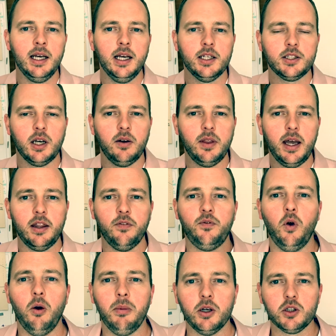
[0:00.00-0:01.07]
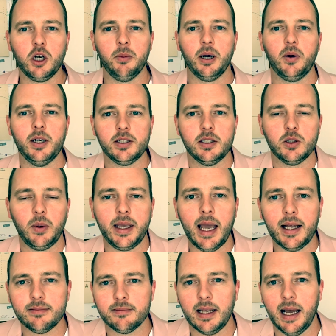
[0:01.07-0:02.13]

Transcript: So they're the four most common questions we get,